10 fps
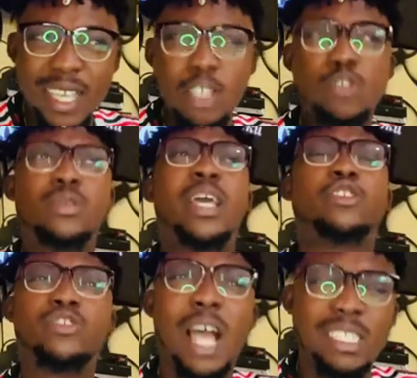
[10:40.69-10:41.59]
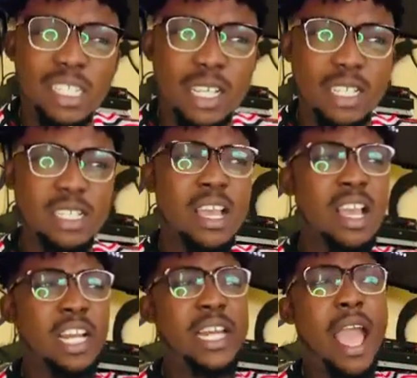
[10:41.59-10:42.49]
Listen to the
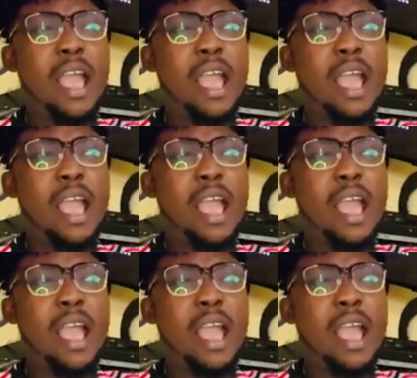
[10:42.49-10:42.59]
tragedies,